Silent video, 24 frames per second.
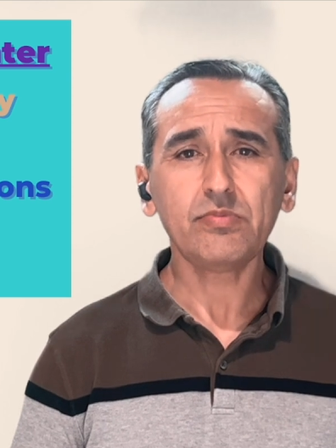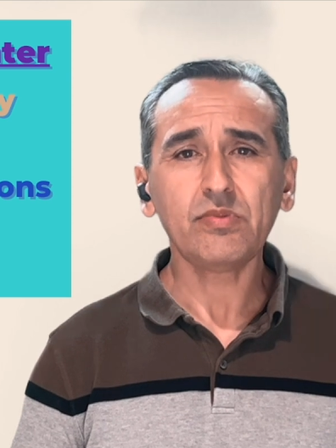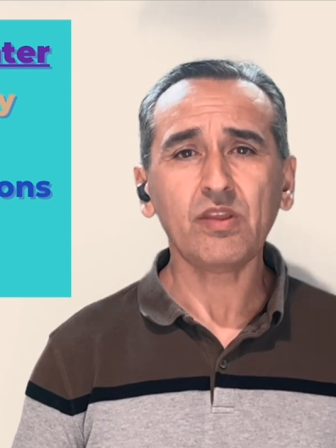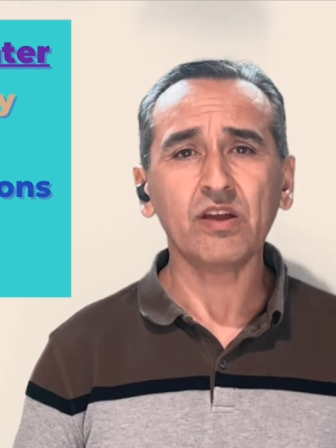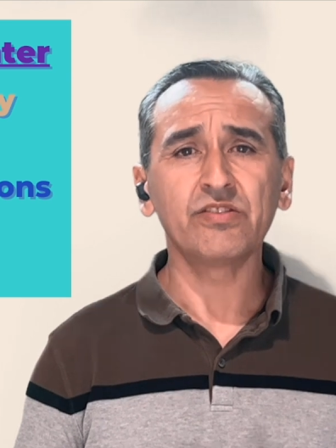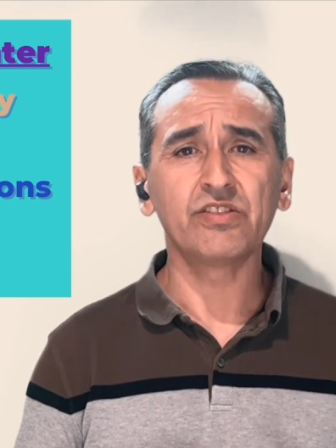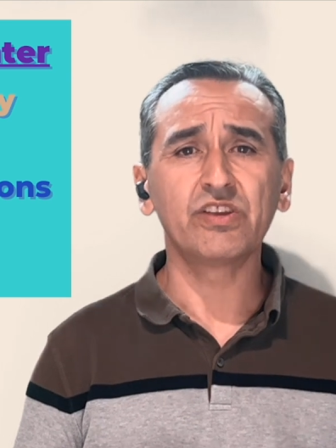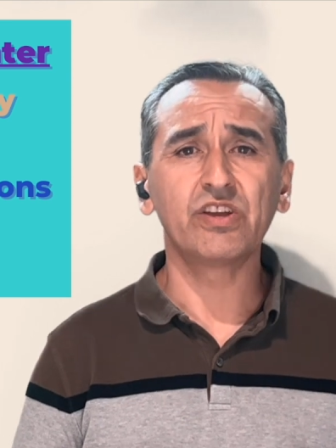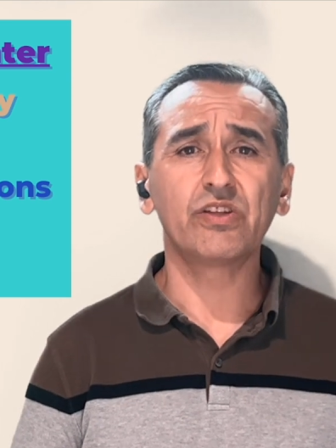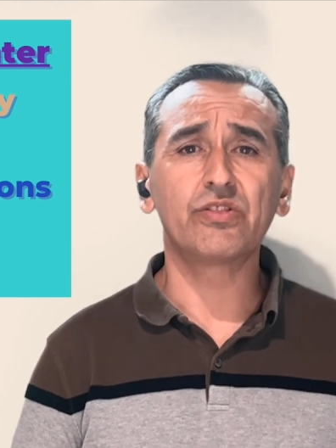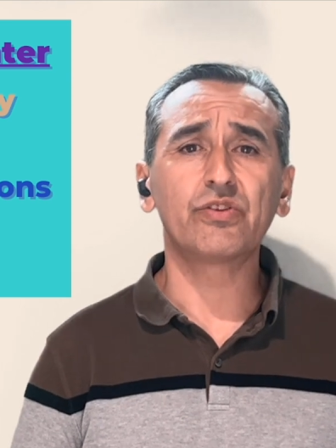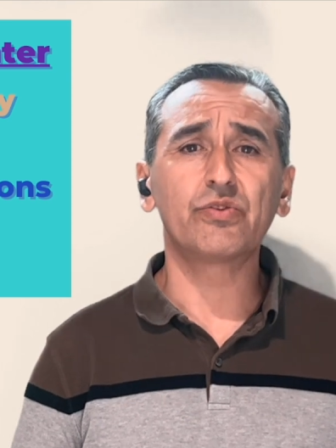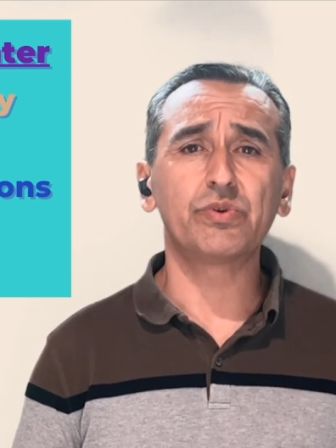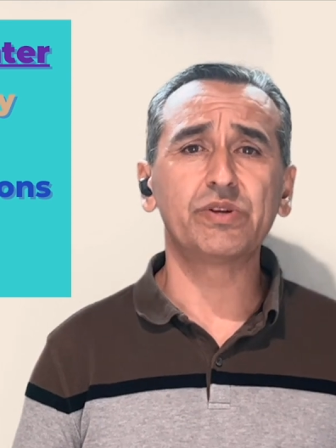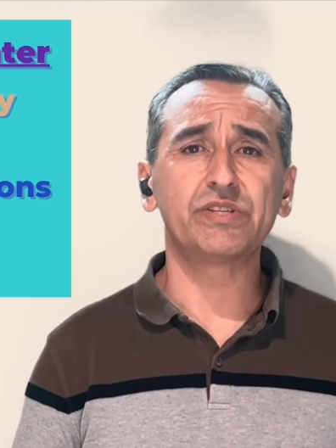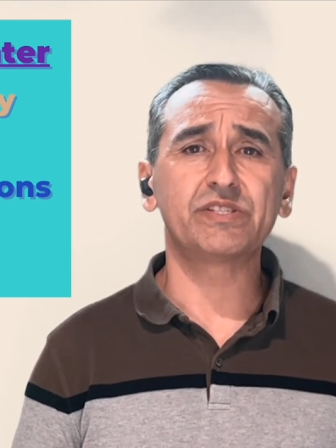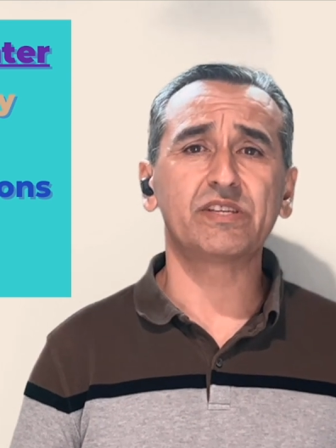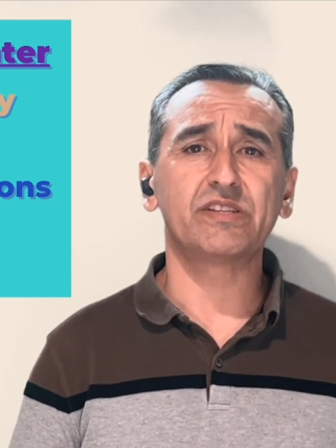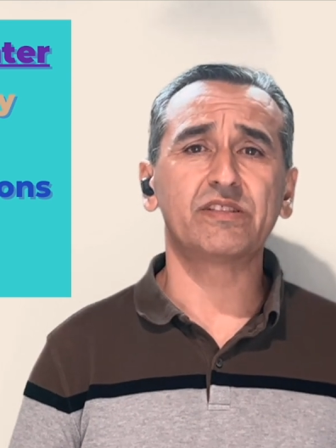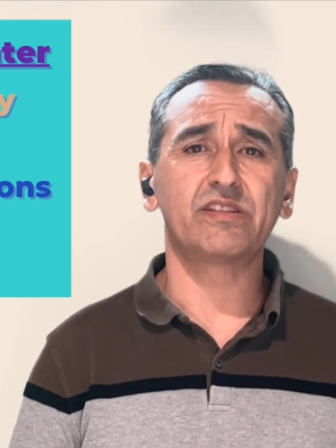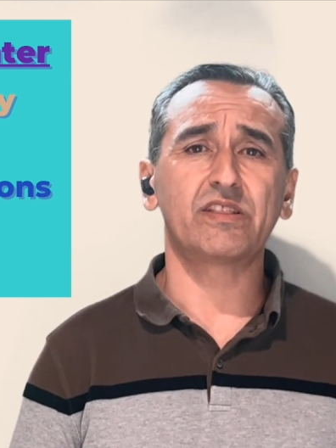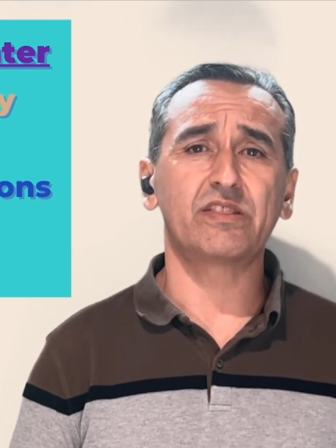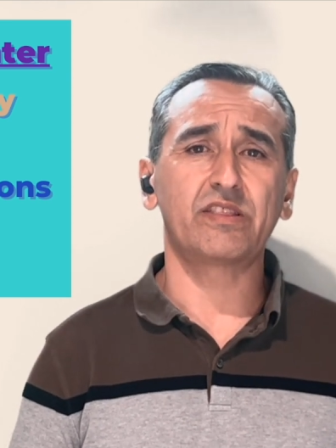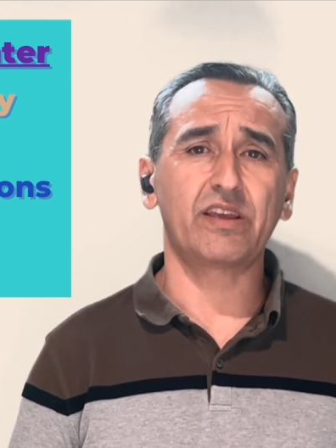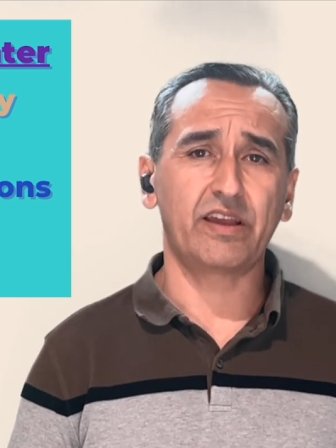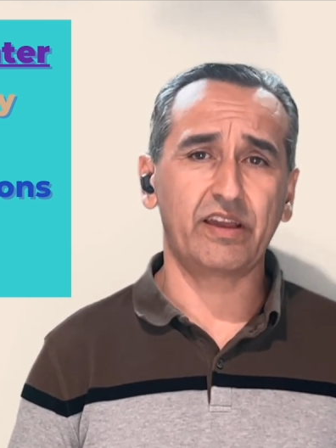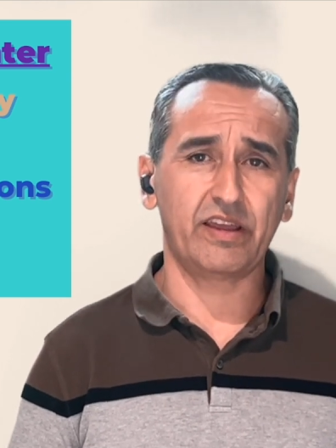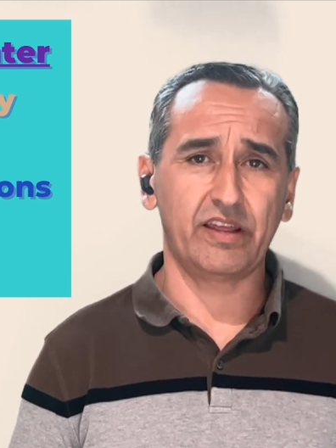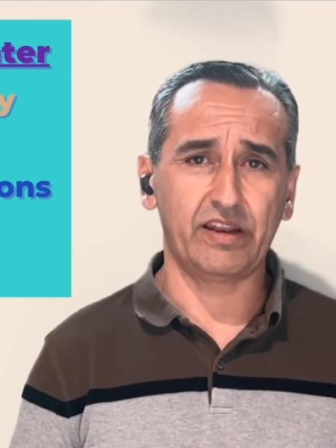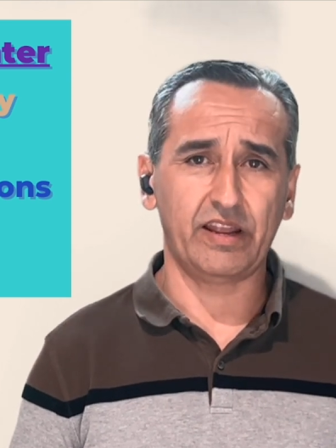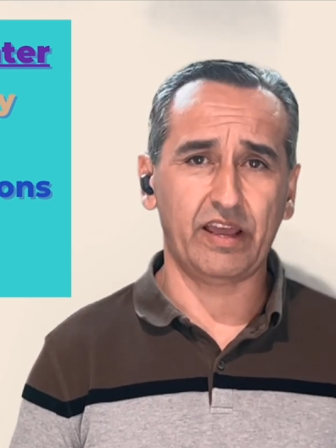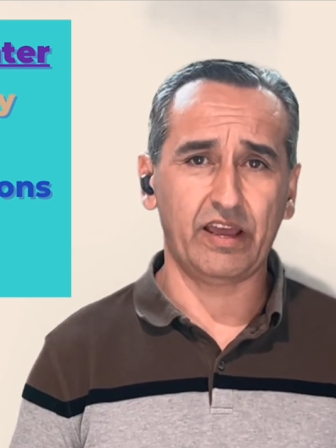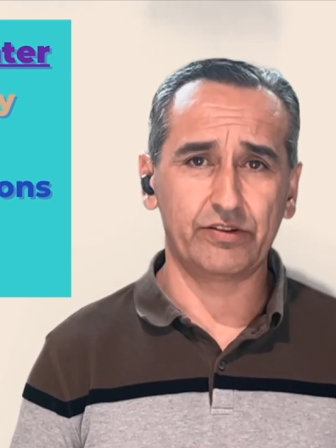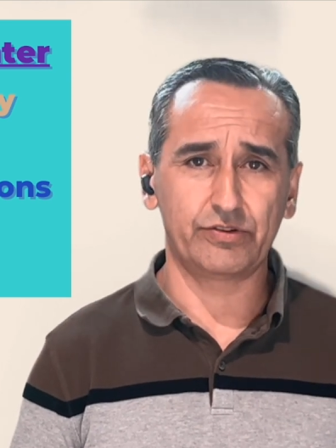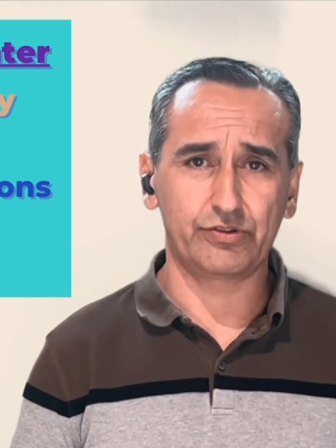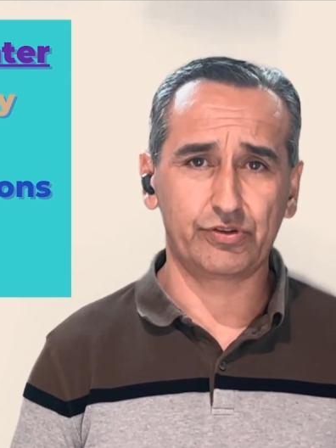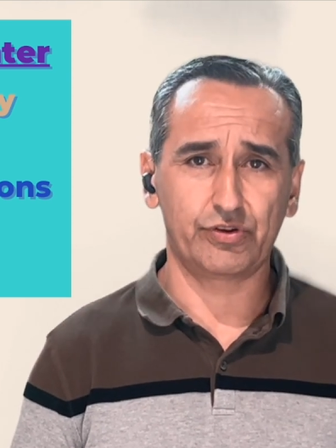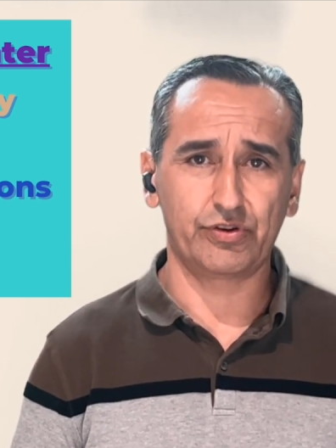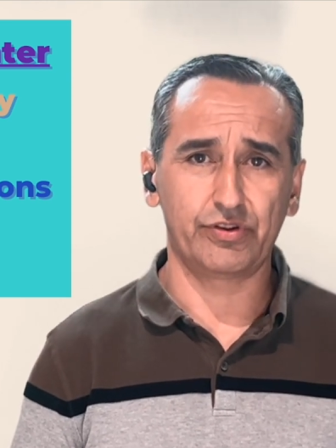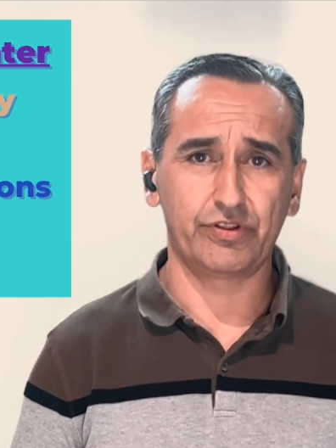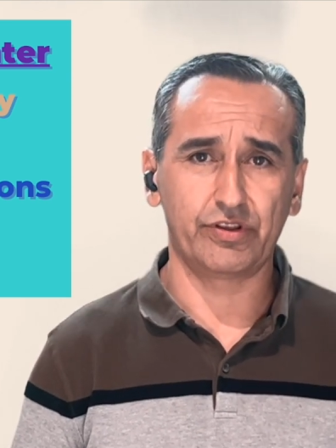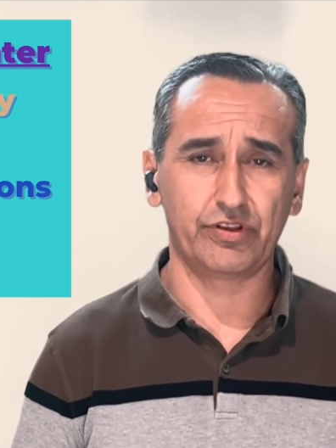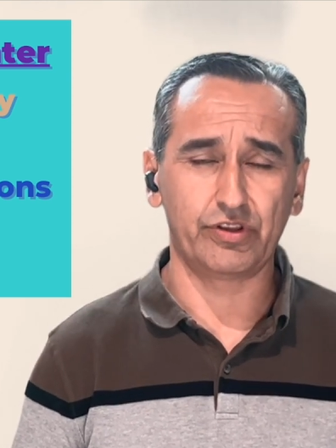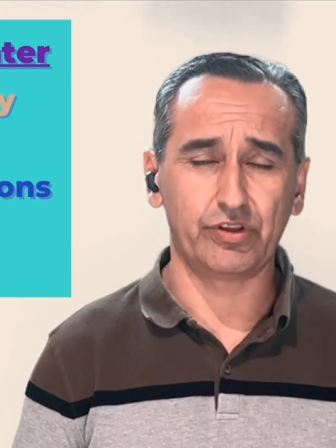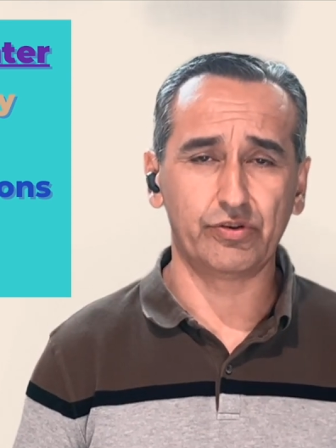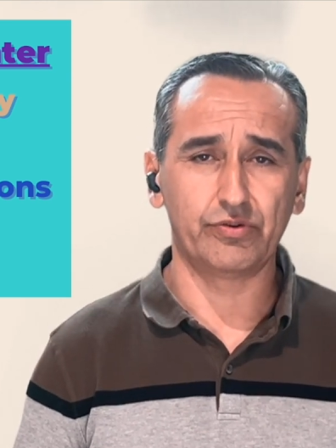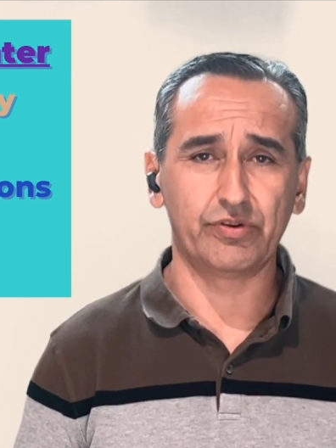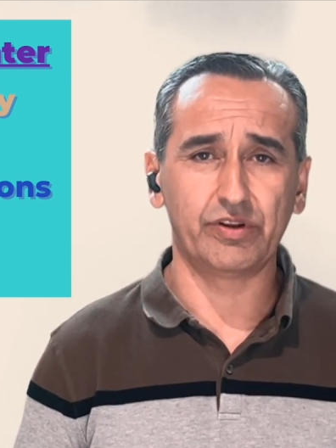The other reason that they can enter
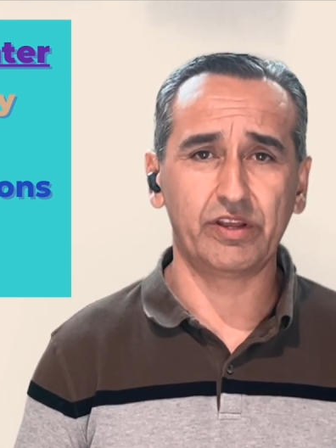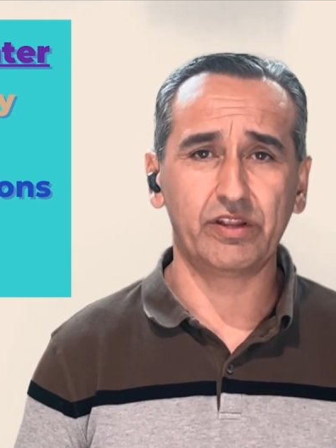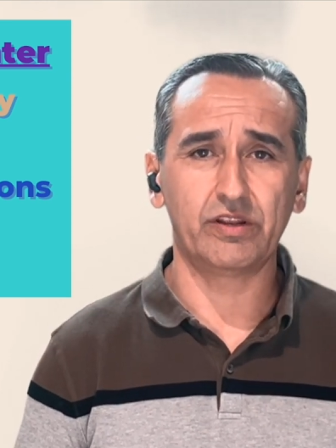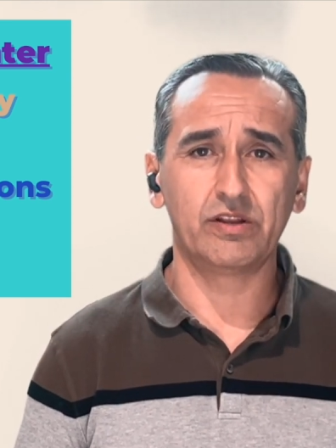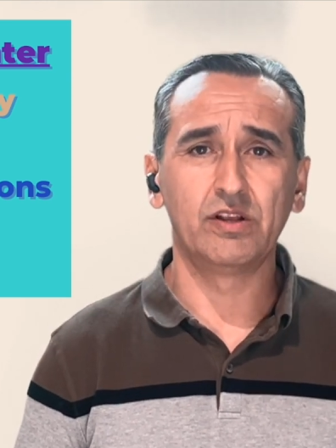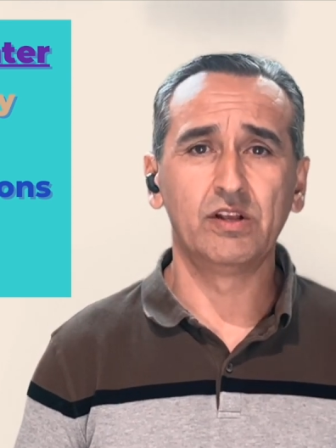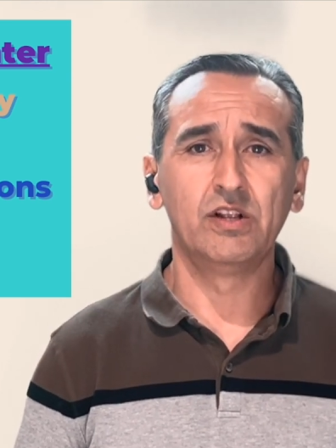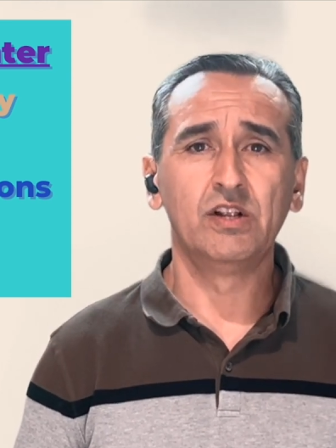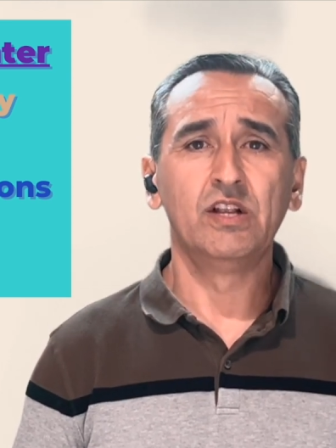the unit